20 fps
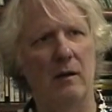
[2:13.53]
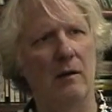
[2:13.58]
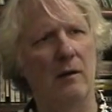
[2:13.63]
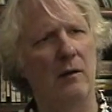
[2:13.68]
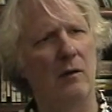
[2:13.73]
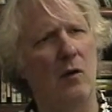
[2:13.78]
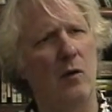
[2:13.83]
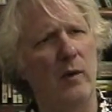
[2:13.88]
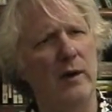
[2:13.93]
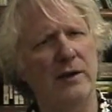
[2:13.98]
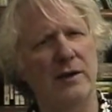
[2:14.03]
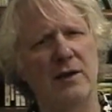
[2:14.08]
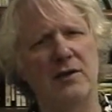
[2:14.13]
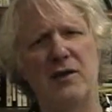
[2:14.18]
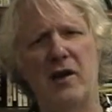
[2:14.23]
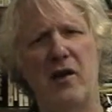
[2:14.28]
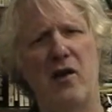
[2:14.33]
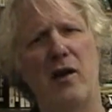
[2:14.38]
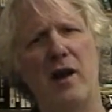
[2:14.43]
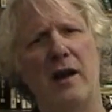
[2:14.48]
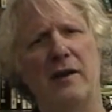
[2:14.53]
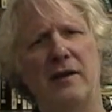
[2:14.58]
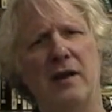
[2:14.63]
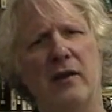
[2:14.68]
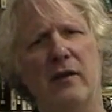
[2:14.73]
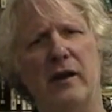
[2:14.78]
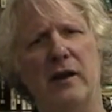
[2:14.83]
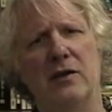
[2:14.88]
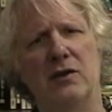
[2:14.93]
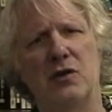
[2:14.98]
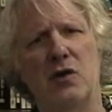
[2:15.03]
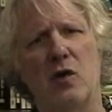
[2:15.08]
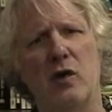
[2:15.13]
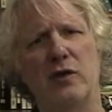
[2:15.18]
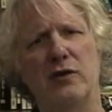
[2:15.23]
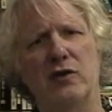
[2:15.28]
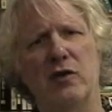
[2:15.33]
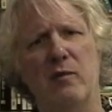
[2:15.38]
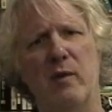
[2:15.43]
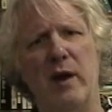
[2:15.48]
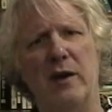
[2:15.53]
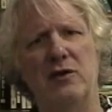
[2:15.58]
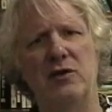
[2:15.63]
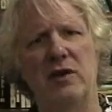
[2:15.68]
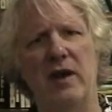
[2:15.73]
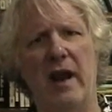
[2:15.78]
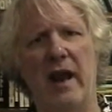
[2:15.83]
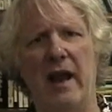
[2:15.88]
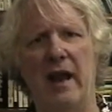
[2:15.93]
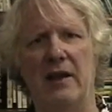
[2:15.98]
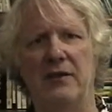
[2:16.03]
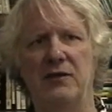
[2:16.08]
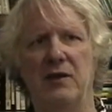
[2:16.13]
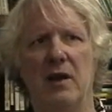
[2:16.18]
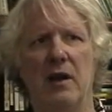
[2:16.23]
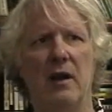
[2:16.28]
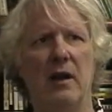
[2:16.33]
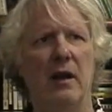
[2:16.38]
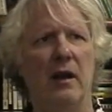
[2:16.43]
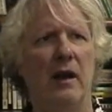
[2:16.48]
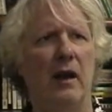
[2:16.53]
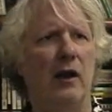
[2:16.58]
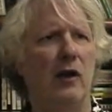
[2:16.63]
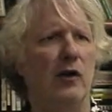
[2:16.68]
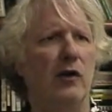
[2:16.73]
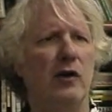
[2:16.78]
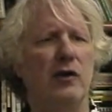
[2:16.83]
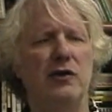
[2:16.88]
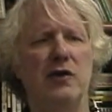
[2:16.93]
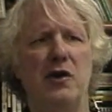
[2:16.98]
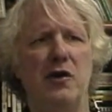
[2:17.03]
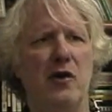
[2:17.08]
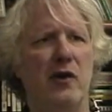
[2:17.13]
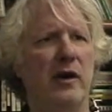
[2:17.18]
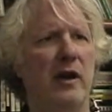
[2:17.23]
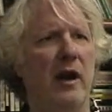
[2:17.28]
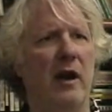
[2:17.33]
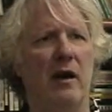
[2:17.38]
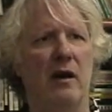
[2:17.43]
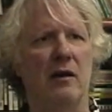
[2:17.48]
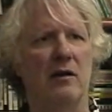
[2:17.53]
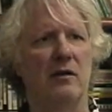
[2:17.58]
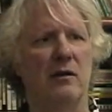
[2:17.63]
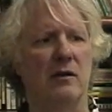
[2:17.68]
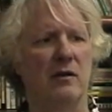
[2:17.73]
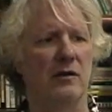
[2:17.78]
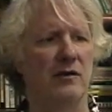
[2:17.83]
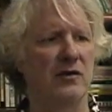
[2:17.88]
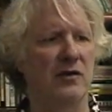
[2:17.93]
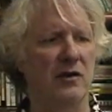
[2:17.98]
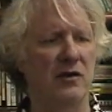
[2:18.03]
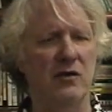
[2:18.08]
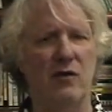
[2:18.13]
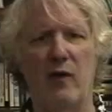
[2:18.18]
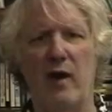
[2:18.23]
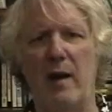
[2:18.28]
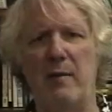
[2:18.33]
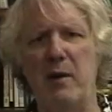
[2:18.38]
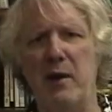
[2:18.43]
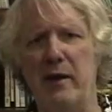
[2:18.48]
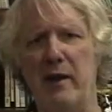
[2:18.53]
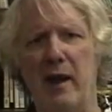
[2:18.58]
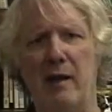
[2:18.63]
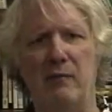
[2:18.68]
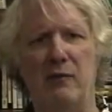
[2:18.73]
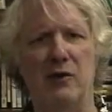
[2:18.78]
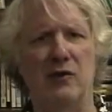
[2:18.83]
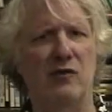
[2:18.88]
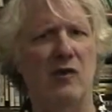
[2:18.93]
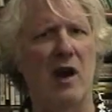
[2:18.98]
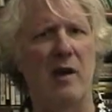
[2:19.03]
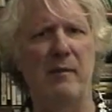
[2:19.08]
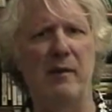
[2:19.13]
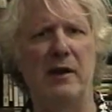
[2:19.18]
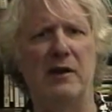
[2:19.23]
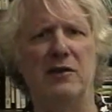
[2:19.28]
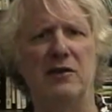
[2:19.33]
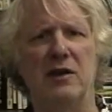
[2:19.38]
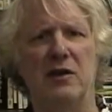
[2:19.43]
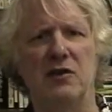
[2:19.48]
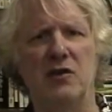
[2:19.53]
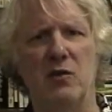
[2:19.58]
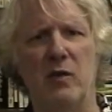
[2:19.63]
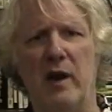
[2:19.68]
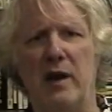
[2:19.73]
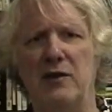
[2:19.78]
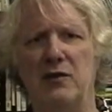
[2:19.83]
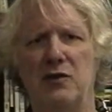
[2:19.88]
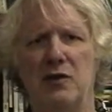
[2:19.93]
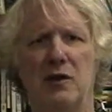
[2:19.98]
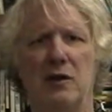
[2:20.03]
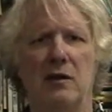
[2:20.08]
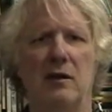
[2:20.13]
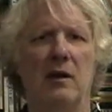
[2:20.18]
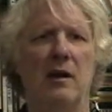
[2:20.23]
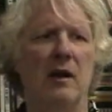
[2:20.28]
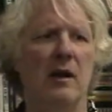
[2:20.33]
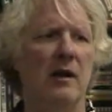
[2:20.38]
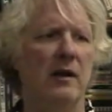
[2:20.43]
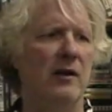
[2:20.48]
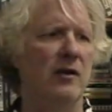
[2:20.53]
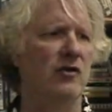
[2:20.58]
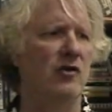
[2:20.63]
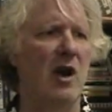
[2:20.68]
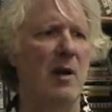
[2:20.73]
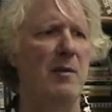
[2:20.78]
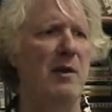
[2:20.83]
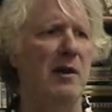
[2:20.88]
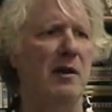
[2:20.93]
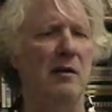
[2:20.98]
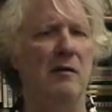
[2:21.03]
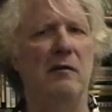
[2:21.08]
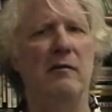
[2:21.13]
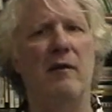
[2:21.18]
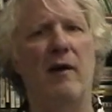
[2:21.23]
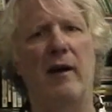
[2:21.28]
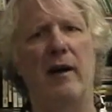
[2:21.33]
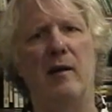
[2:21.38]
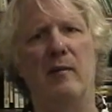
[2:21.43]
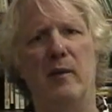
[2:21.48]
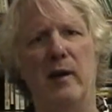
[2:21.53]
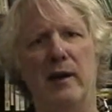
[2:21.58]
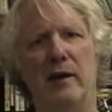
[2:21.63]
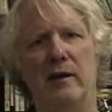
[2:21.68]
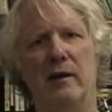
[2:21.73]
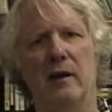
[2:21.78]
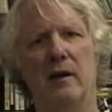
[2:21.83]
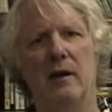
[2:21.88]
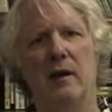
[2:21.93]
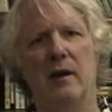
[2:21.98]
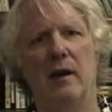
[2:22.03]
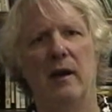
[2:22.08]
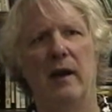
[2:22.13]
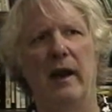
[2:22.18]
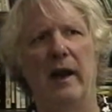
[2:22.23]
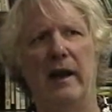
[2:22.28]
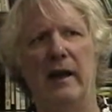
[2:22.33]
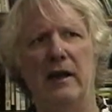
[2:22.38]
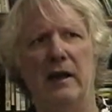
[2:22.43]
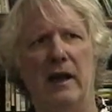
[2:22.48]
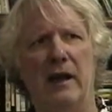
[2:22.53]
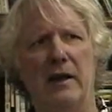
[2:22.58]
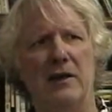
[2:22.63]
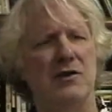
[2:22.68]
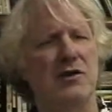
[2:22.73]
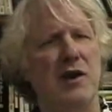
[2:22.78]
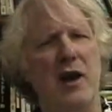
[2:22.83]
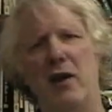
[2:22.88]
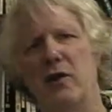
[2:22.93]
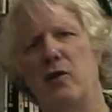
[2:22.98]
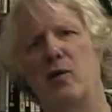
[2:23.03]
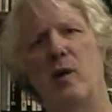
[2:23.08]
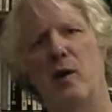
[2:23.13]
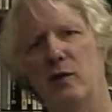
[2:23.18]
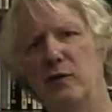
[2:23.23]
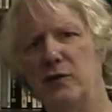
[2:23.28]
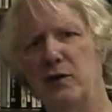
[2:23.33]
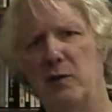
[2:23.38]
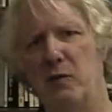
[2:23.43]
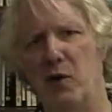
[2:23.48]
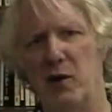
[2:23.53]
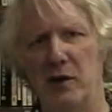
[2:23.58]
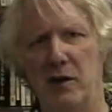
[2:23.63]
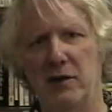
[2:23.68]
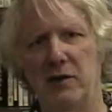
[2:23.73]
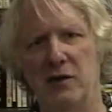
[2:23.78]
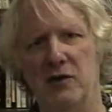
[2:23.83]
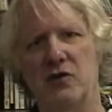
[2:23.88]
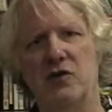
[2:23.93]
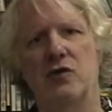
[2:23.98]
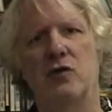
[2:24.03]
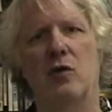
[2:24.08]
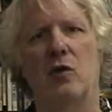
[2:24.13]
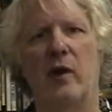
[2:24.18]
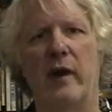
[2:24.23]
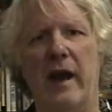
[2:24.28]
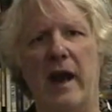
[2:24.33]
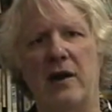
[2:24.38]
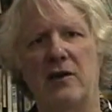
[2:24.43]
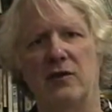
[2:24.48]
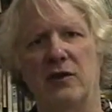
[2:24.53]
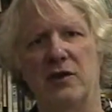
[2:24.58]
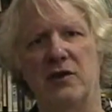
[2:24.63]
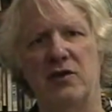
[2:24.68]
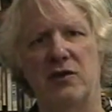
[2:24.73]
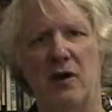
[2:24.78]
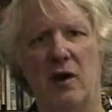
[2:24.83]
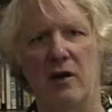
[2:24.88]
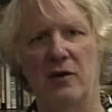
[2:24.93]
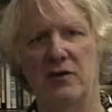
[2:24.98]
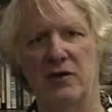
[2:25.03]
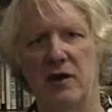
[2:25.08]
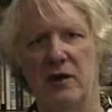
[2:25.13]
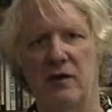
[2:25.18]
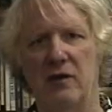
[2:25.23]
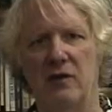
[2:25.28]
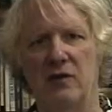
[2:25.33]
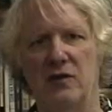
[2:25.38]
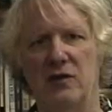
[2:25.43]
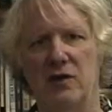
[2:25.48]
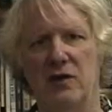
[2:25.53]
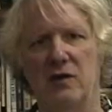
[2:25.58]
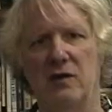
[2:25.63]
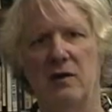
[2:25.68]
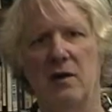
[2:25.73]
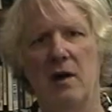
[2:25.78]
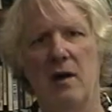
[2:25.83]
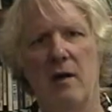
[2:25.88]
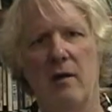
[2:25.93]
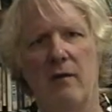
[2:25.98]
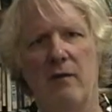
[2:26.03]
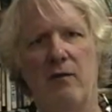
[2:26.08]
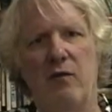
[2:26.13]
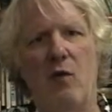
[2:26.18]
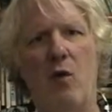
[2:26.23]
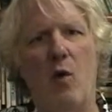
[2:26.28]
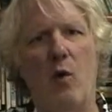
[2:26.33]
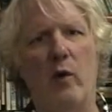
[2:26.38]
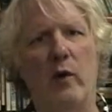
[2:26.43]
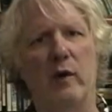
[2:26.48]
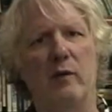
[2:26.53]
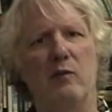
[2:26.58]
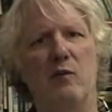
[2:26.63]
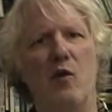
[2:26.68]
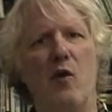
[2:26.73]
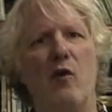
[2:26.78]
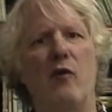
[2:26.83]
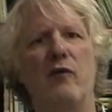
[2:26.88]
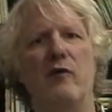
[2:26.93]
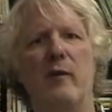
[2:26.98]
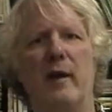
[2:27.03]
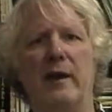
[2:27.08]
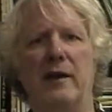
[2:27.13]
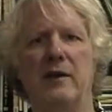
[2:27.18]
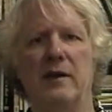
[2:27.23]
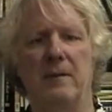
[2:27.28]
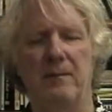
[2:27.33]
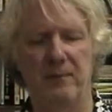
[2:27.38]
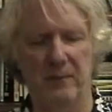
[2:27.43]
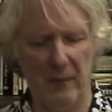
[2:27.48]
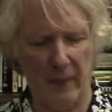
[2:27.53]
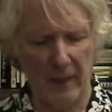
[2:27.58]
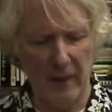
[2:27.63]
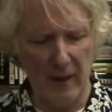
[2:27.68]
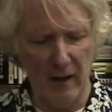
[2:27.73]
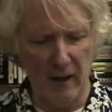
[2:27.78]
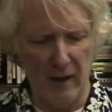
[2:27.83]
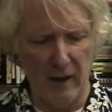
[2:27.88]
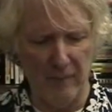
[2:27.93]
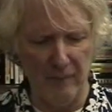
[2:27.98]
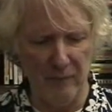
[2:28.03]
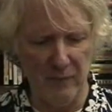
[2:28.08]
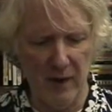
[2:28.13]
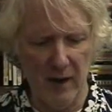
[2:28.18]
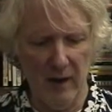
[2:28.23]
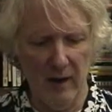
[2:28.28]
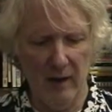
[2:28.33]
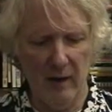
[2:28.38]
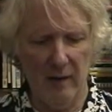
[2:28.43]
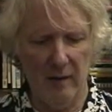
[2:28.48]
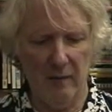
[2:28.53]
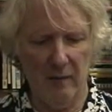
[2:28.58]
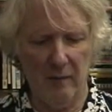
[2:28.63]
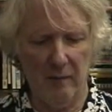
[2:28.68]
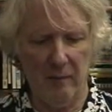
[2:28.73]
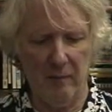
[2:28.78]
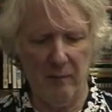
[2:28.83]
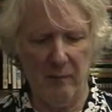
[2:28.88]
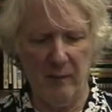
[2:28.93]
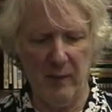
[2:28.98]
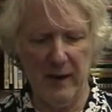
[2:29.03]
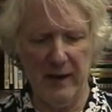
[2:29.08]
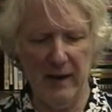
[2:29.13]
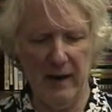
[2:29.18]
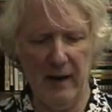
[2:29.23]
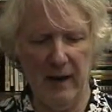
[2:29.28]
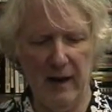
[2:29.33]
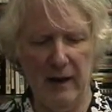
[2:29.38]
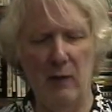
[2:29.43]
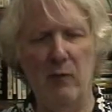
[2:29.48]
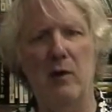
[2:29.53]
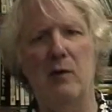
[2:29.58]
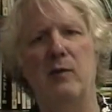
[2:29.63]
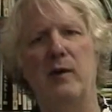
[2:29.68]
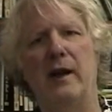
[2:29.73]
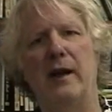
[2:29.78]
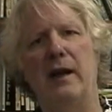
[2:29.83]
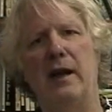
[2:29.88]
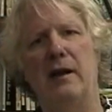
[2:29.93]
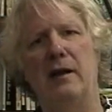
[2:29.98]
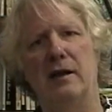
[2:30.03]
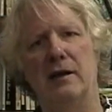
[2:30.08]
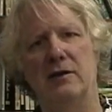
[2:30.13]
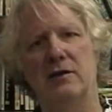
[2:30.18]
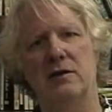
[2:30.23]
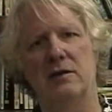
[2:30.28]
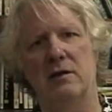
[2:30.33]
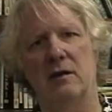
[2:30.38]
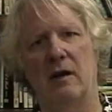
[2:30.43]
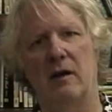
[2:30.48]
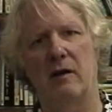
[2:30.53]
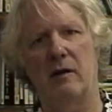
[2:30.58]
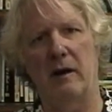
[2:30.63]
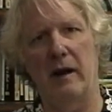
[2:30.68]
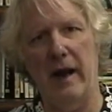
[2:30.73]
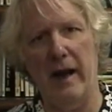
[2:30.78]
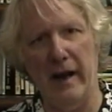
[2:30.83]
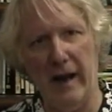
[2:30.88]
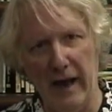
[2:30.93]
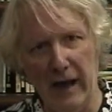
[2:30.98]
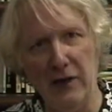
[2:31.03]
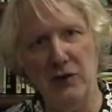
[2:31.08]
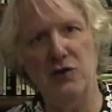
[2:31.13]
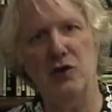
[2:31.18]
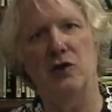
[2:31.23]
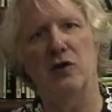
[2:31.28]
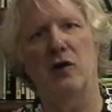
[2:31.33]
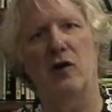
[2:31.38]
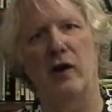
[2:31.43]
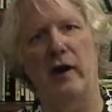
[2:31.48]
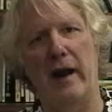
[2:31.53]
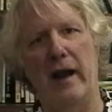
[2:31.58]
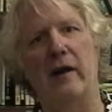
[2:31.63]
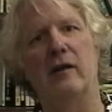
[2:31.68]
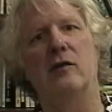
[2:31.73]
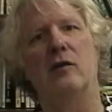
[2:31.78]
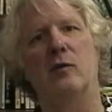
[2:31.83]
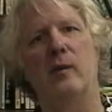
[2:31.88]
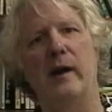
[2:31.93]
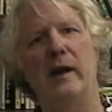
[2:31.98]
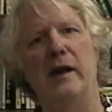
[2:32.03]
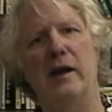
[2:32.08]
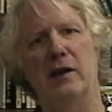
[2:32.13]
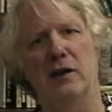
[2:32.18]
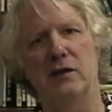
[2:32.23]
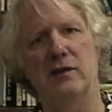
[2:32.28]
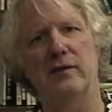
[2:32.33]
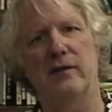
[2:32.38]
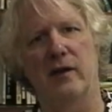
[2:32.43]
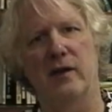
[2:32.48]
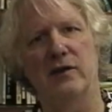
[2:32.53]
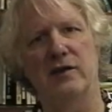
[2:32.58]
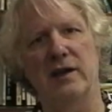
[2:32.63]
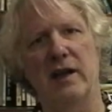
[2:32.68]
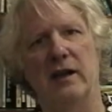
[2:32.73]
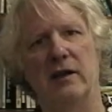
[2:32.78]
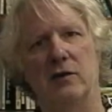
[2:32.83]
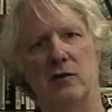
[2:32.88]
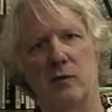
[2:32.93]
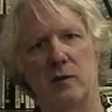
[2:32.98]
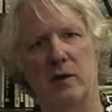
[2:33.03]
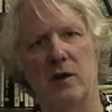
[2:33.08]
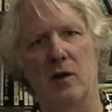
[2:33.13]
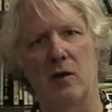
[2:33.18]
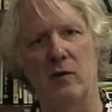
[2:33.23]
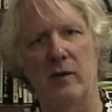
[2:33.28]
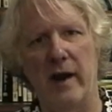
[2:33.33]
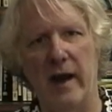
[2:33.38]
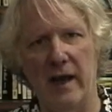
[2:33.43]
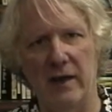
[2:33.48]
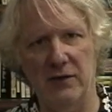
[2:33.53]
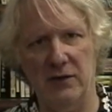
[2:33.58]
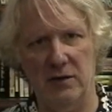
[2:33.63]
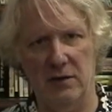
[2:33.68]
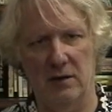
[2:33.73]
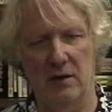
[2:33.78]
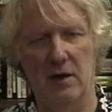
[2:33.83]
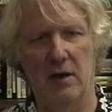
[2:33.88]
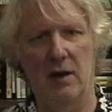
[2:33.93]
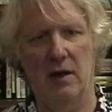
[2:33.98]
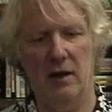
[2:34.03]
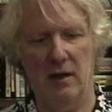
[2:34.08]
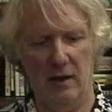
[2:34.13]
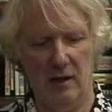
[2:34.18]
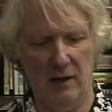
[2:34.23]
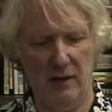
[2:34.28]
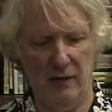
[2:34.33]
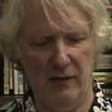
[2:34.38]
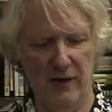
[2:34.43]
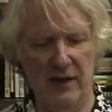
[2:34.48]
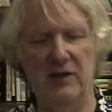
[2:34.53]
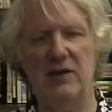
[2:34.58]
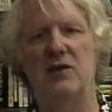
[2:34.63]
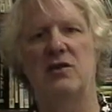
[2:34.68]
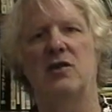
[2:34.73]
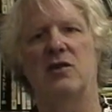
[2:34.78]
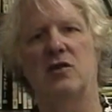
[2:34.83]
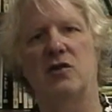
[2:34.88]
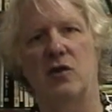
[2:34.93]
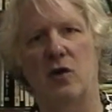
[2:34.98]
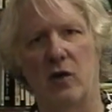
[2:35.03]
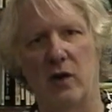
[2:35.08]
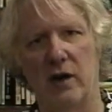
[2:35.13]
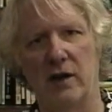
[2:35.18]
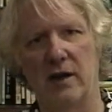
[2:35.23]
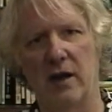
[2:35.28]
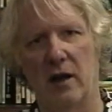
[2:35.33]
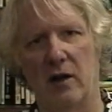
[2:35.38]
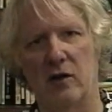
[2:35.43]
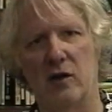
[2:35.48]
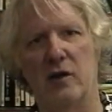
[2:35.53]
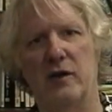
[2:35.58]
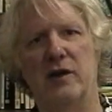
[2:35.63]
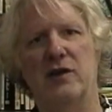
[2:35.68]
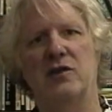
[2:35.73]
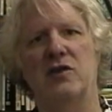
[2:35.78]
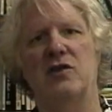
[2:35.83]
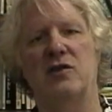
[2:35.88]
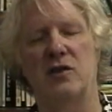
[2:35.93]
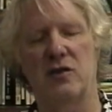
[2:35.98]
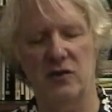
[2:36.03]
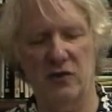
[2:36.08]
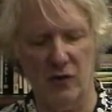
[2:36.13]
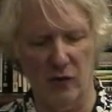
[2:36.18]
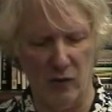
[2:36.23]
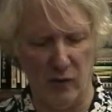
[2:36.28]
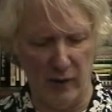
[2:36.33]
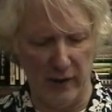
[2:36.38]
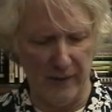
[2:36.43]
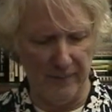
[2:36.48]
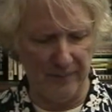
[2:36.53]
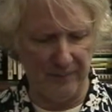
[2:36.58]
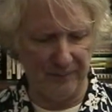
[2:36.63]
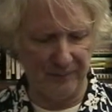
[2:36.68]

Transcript: the risk is that you're not telling a story so much as introducing your characters, describing them, describing a situation, describing an environment, and it's down the road somewhere that the story actually starts, that there's just forward movement. But anyone reading this, or an agent or an editor reading this first sentence, would go, yes, this is a storyteller, this is a story.